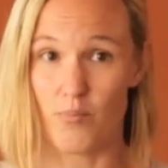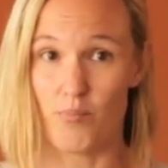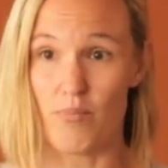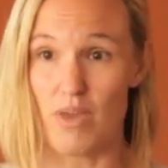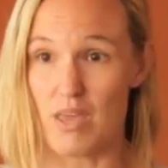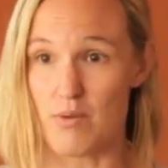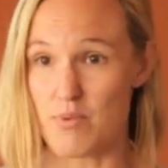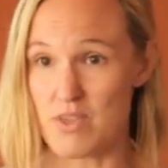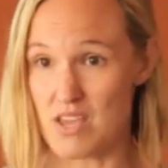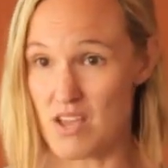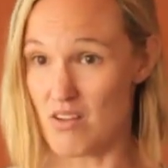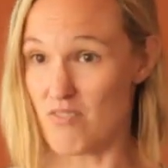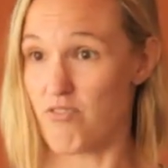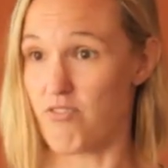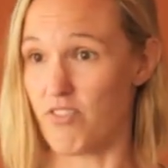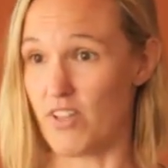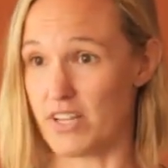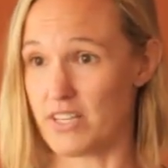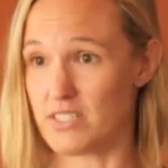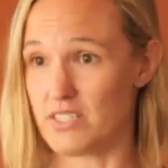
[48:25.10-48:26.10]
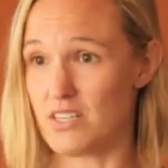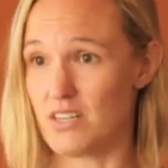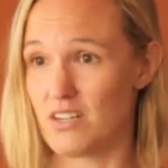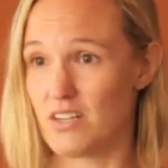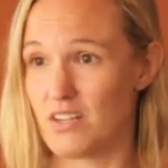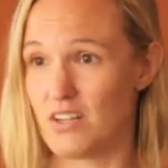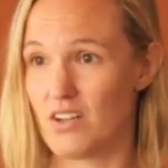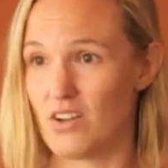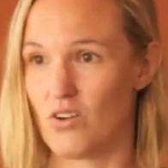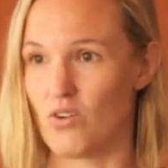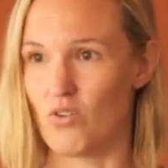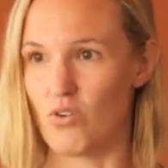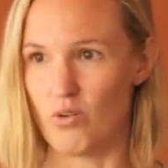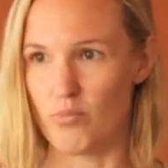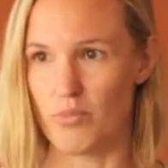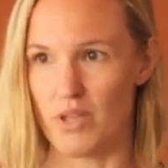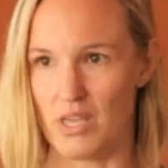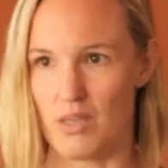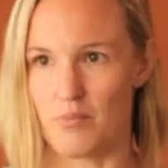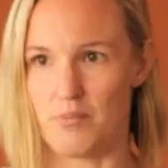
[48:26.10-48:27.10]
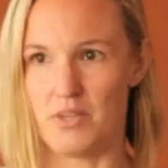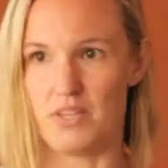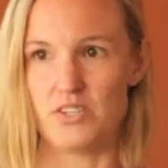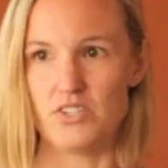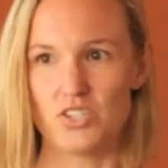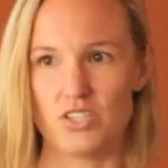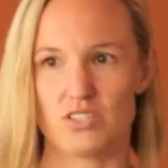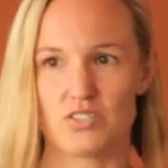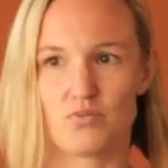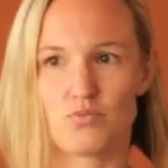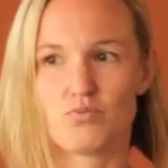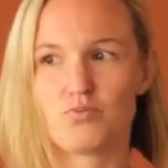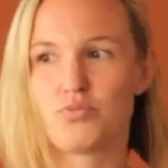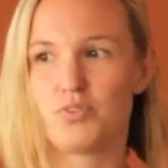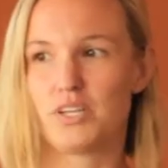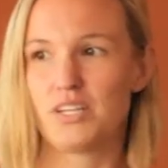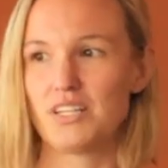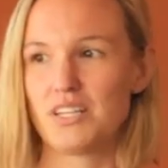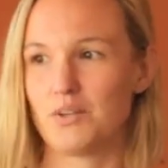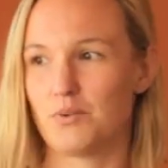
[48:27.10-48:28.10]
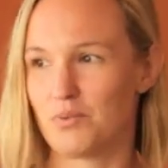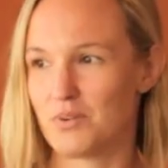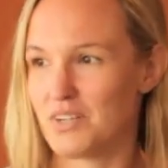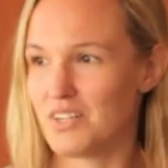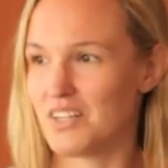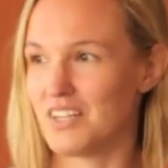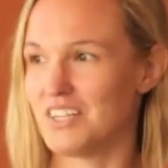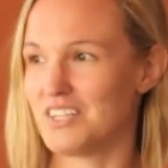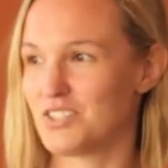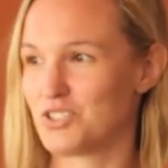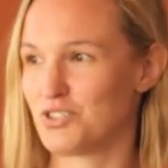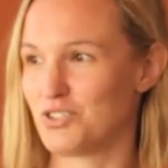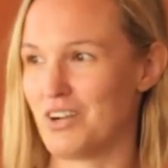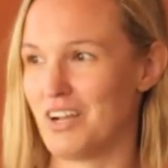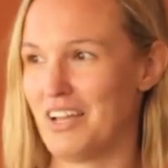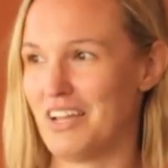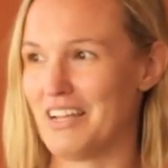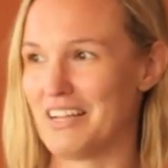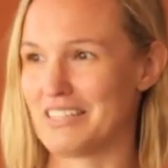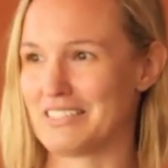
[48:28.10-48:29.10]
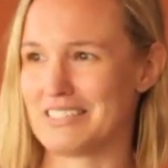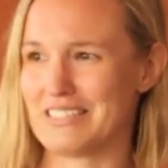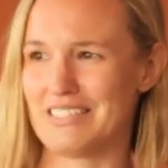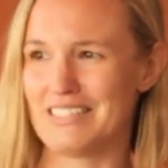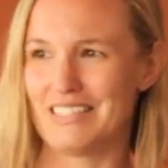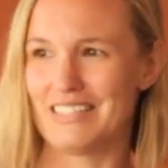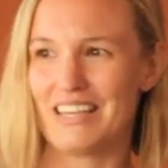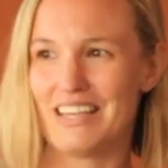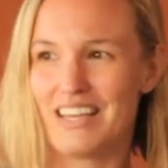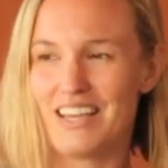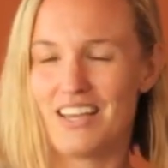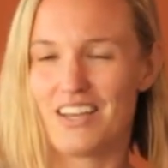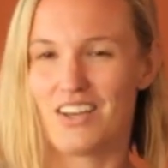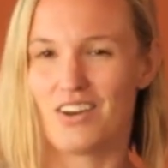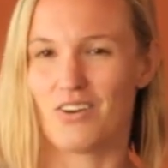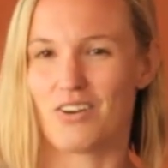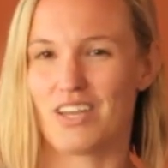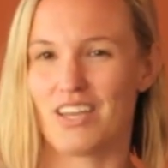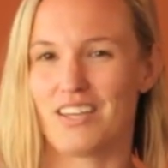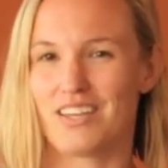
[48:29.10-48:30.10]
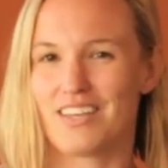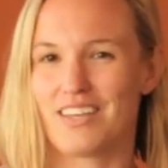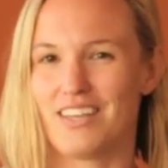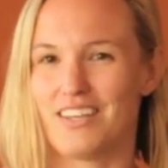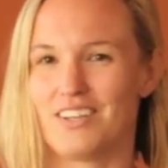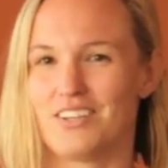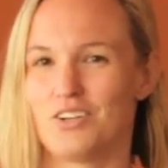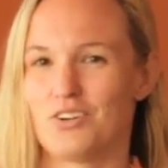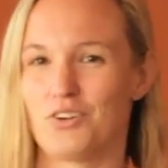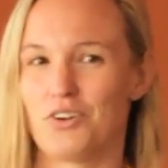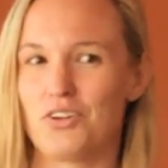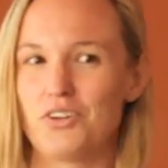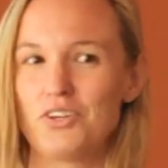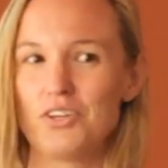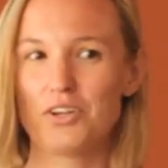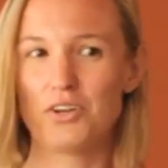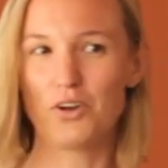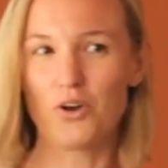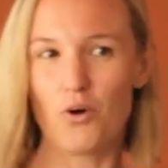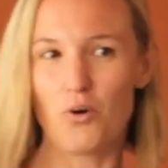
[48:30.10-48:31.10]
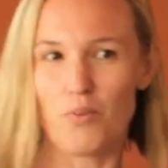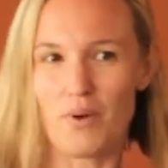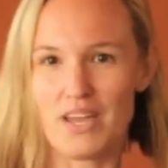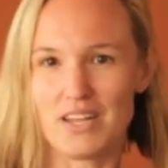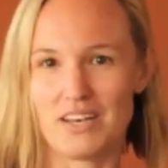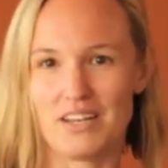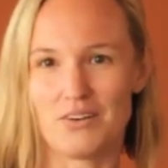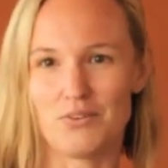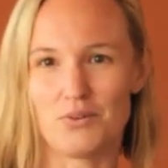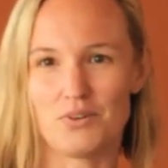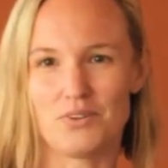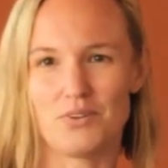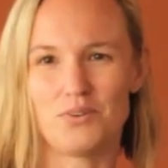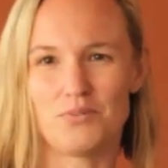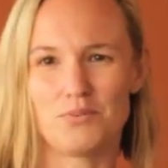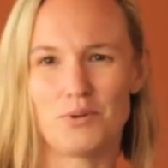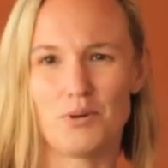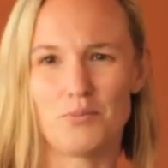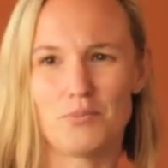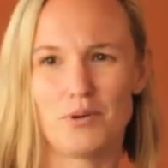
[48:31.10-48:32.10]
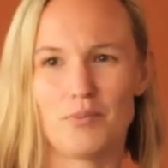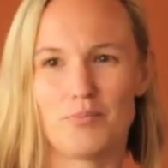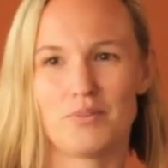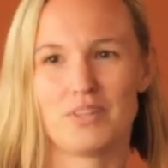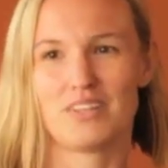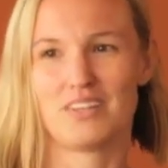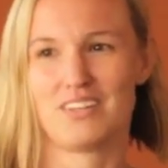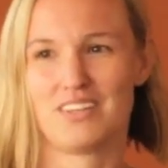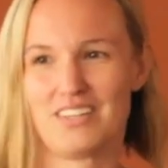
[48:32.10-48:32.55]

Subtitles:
may be conflicted, or maybe just really, really trying to, okay, you're gonna go away now, up.